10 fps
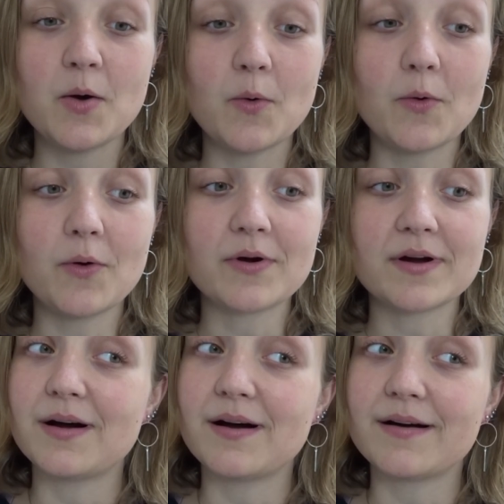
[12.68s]

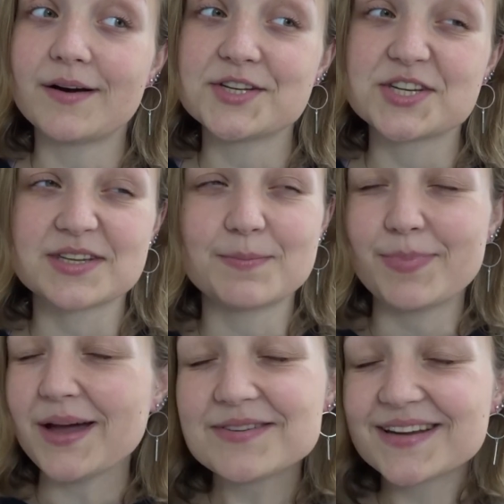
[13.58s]
or are just
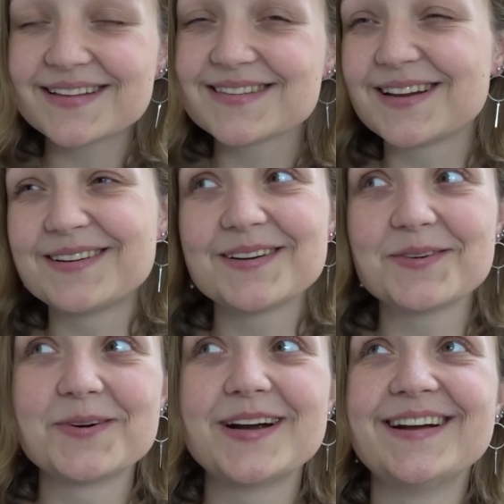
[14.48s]
about to get started,
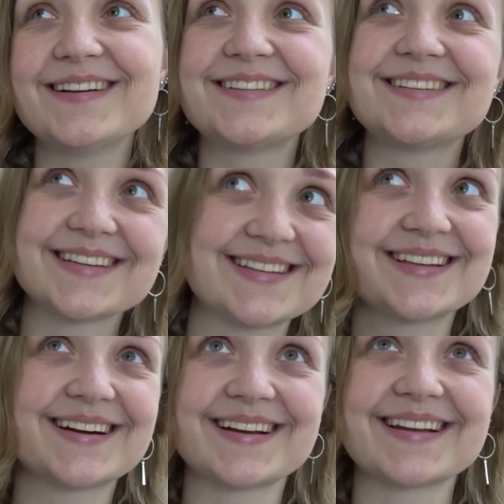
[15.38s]
or just
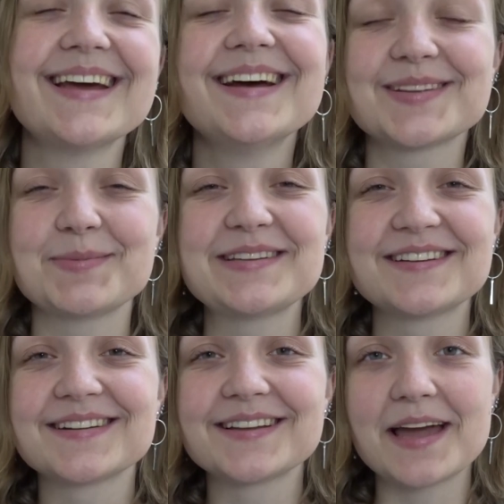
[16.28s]
started. So
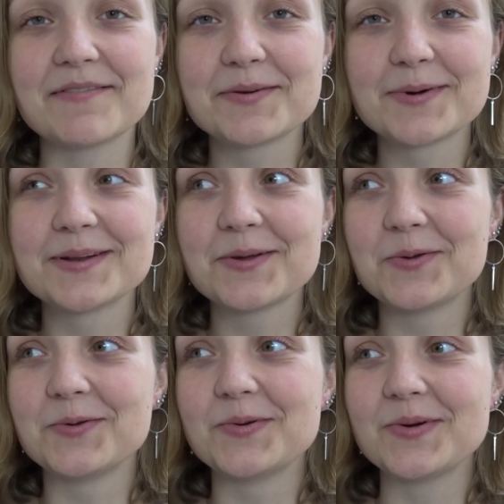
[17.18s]
basically everyone
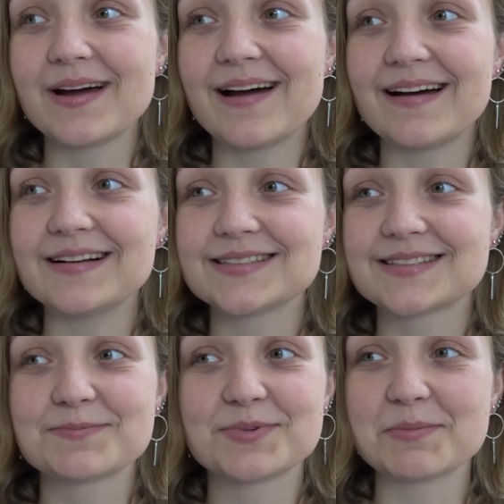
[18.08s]
who
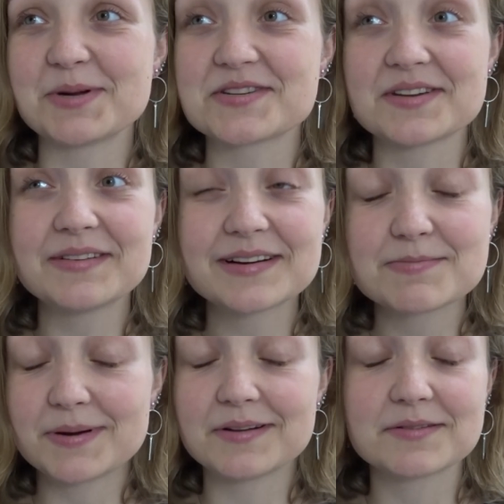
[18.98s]
has pretty much zero
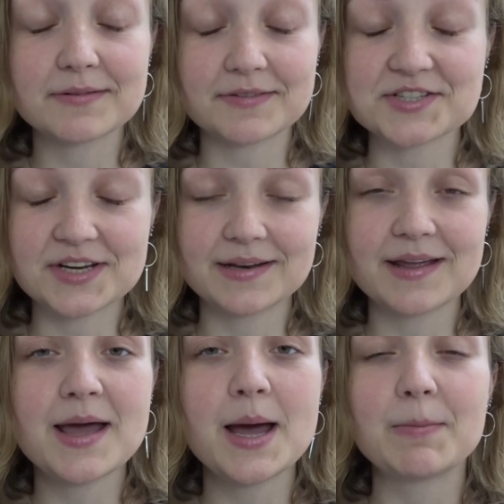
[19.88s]
experience with
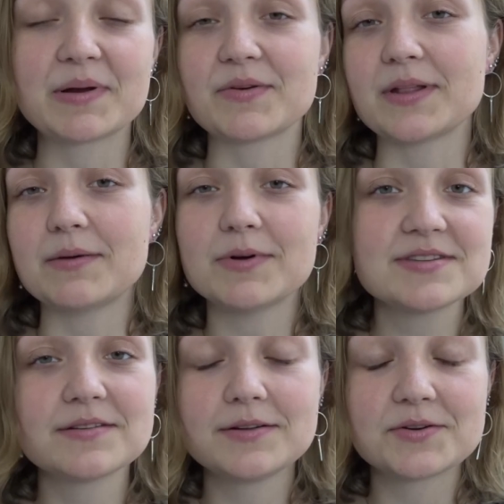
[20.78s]
Russian but really
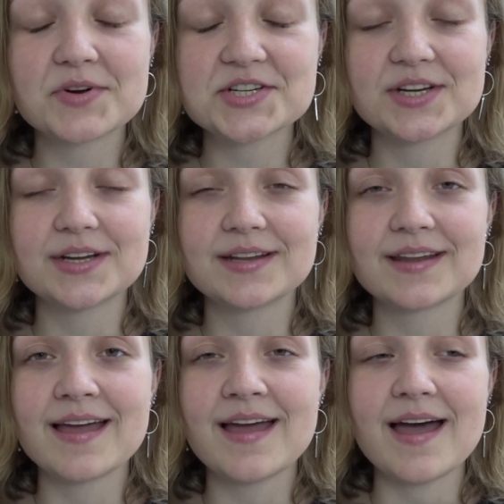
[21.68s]
wants to learn
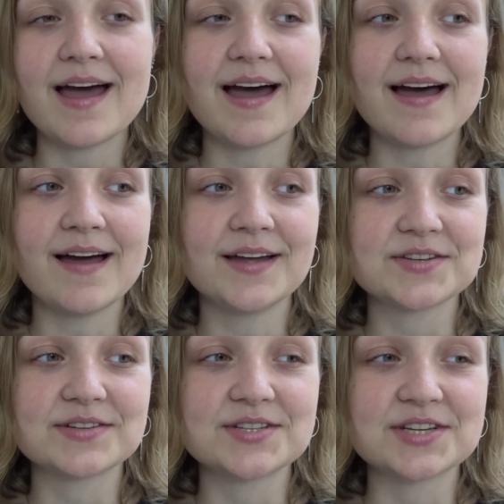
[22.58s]
Russian
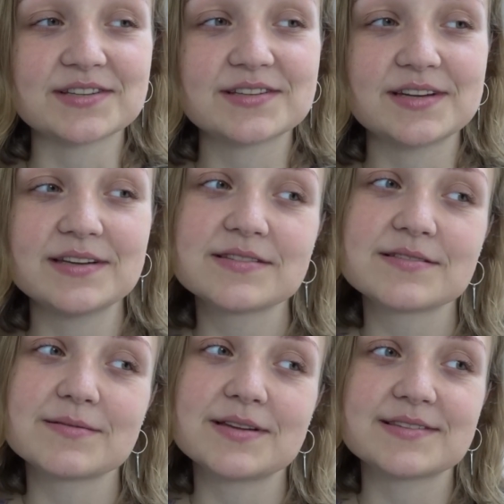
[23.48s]
and just
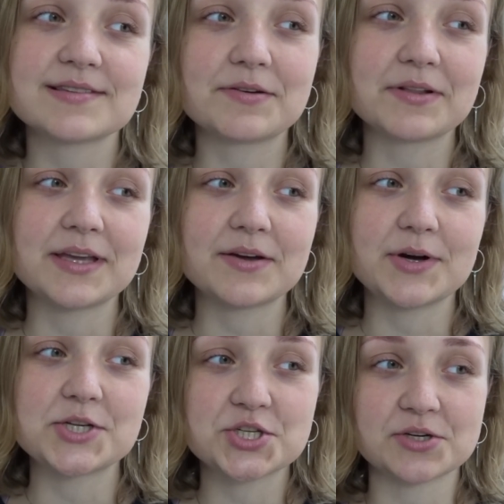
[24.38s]
isn't necessarily
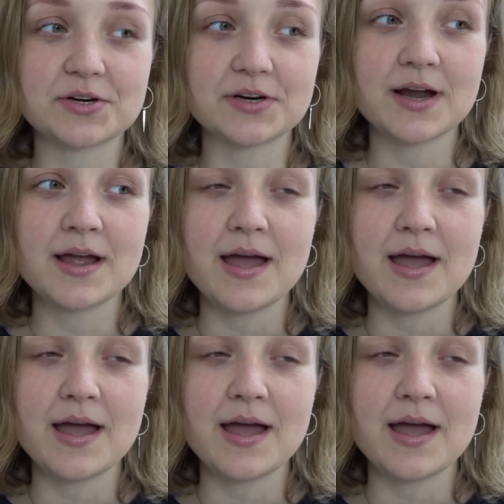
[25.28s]
quite sure